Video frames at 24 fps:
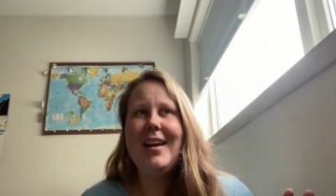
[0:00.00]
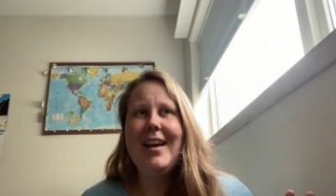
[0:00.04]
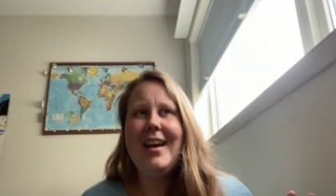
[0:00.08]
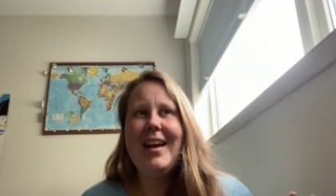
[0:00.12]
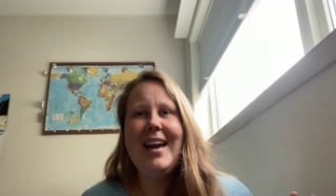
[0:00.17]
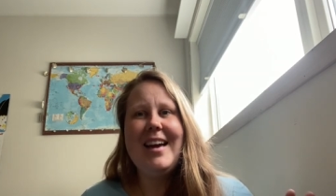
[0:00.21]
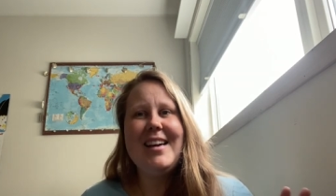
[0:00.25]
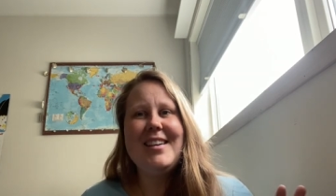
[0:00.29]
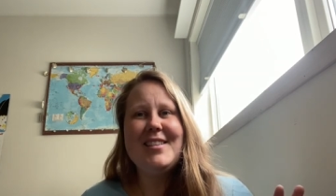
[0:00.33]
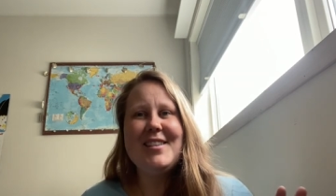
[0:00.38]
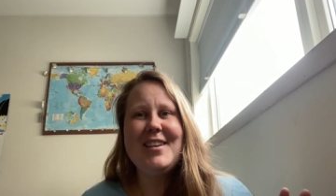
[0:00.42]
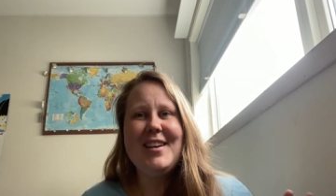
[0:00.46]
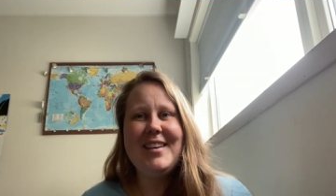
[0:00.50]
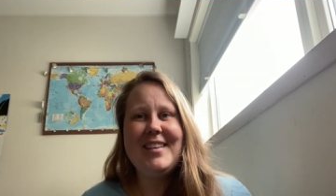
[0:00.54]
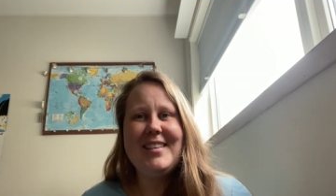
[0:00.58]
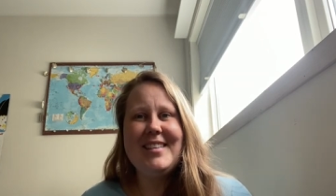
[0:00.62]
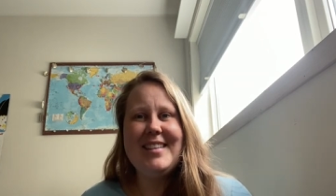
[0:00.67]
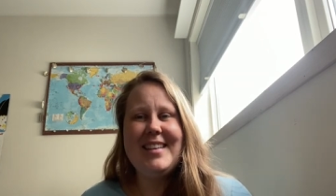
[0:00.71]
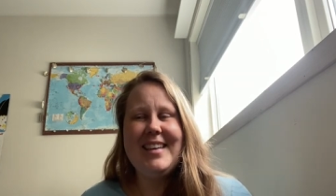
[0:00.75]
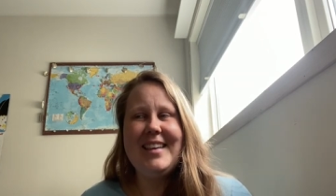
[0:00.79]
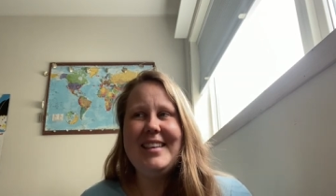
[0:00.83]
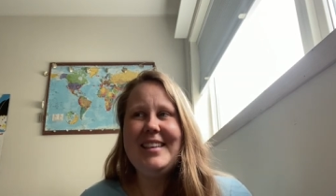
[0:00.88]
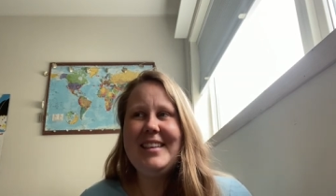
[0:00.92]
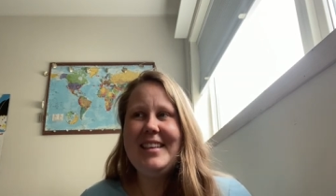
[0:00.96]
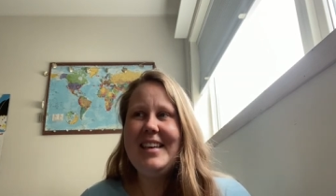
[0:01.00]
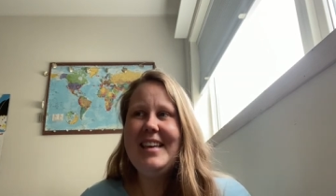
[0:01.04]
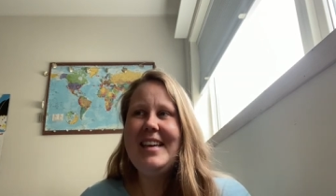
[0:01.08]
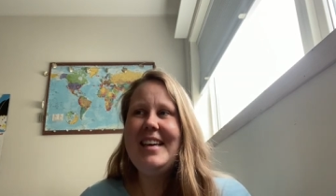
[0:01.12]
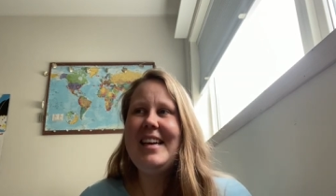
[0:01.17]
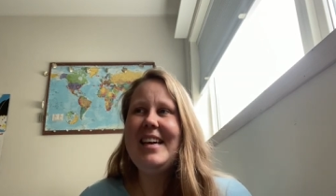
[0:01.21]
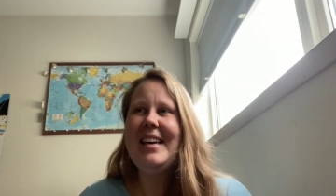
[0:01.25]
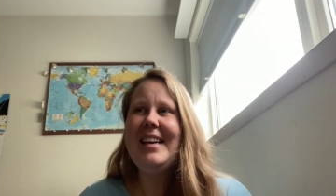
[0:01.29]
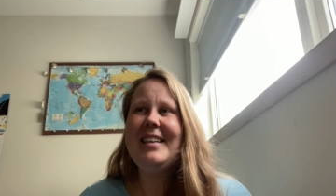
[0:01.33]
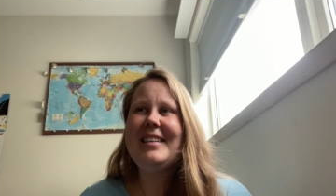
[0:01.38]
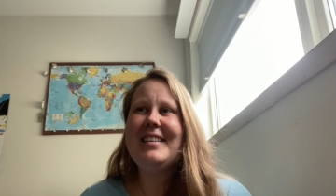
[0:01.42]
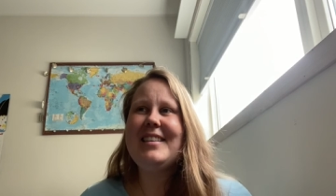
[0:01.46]
exciting.
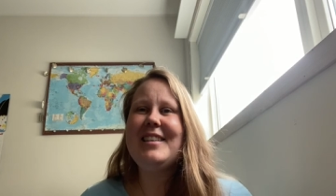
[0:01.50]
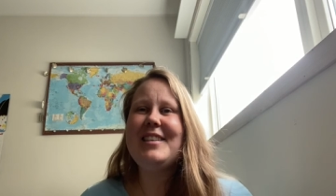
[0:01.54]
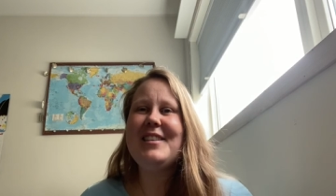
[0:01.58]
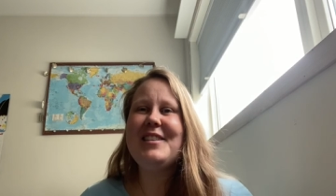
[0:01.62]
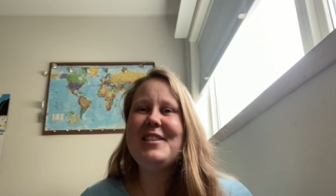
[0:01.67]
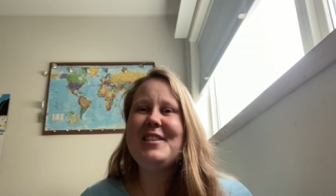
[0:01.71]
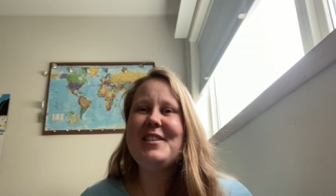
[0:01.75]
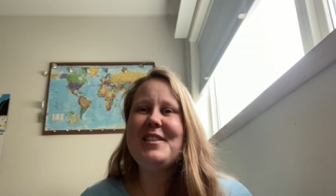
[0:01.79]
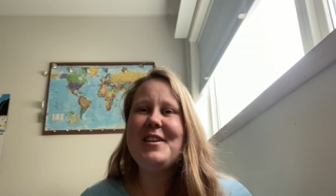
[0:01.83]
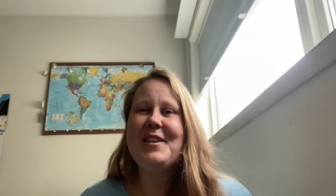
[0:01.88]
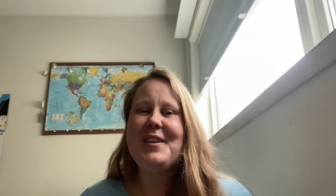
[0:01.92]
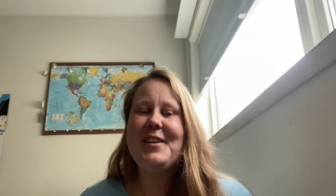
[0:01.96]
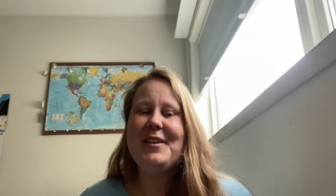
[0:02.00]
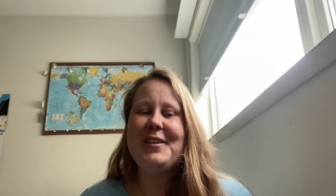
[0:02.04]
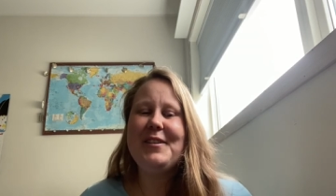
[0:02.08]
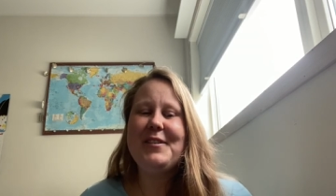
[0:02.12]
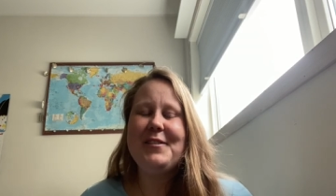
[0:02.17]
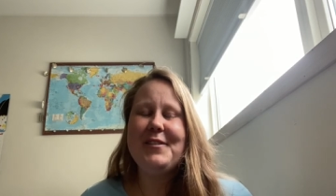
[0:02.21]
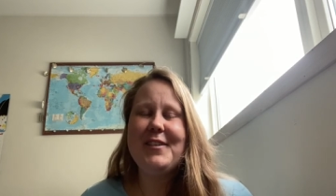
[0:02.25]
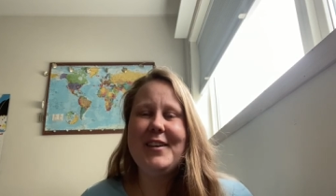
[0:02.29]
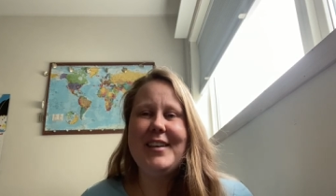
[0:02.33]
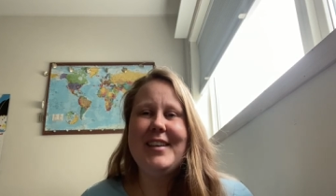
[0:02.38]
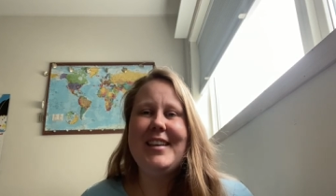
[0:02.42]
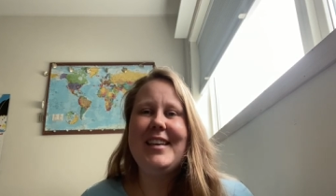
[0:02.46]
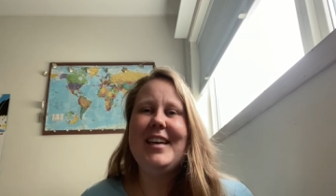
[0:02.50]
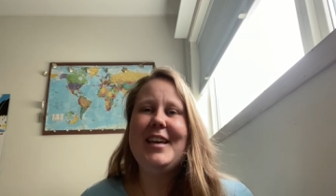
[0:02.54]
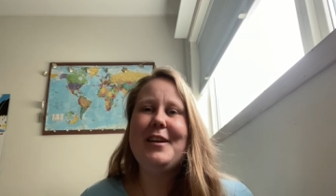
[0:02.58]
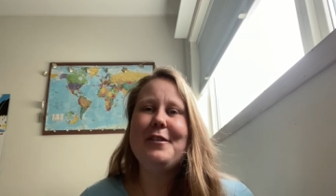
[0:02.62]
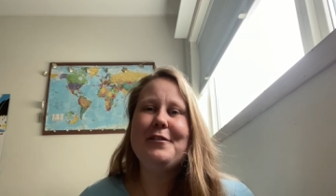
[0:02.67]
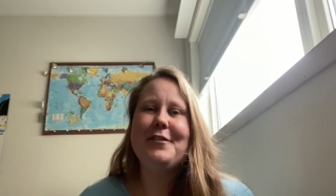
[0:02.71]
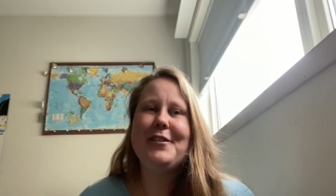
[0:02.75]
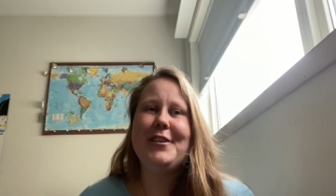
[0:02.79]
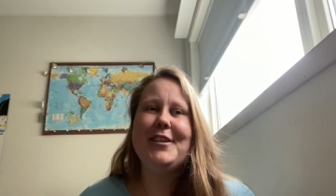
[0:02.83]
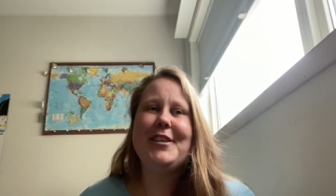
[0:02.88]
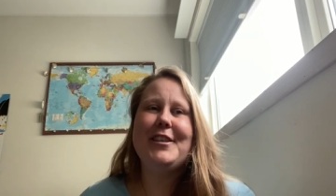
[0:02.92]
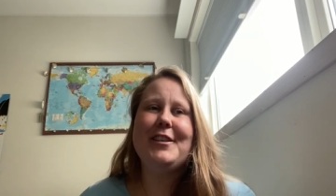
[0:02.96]
He's so funny in
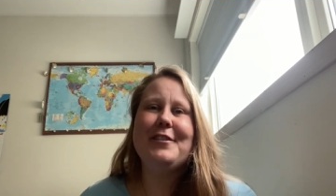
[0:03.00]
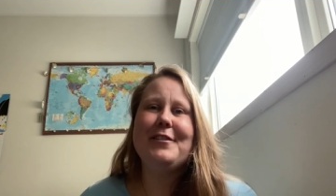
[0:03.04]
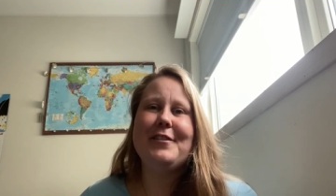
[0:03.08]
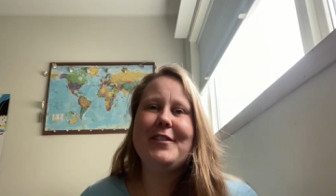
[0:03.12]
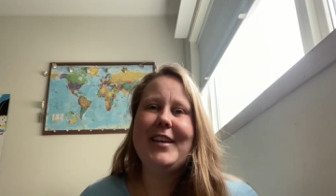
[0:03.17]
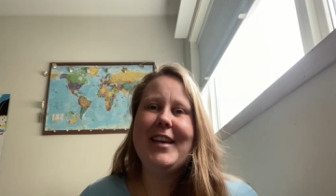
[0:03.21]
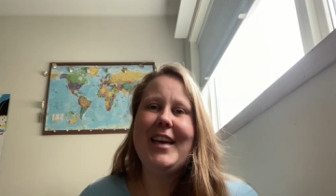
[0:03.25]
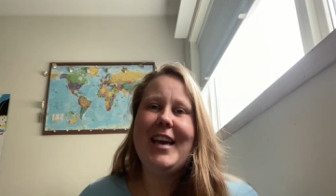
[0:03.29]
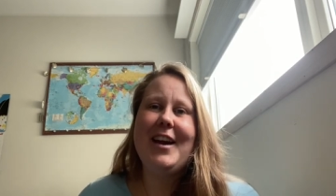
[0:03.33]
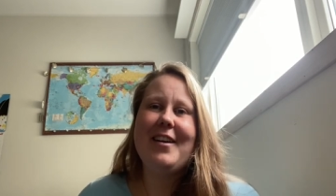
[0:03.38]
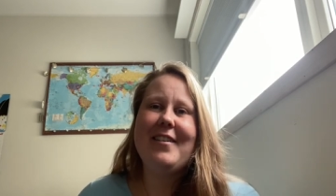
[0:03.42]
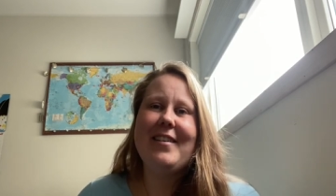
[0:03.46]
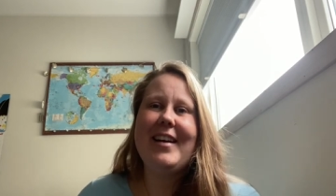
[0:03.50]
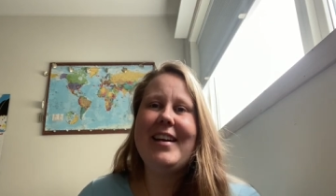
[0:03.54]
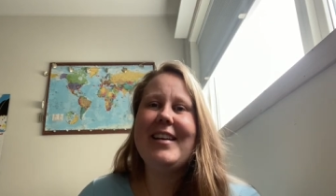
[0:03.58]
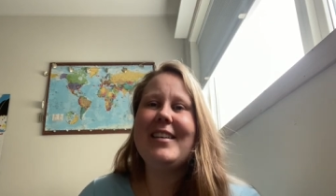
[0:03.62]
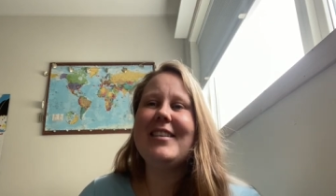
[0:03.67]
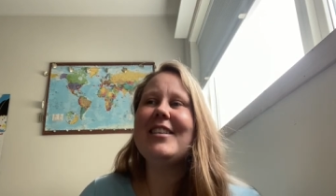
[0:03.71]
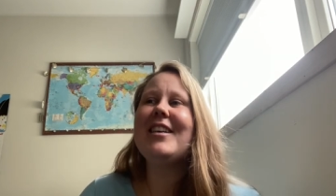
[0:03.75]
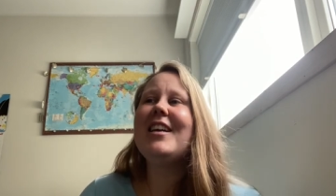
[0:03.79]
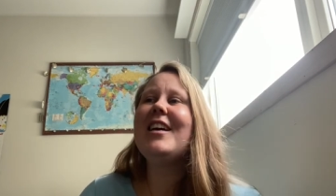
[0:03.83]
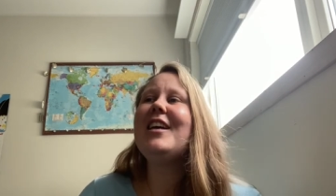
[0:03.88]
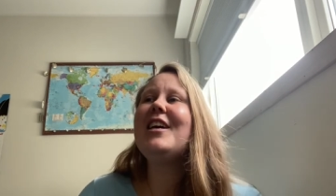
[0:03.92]
front of a carriage.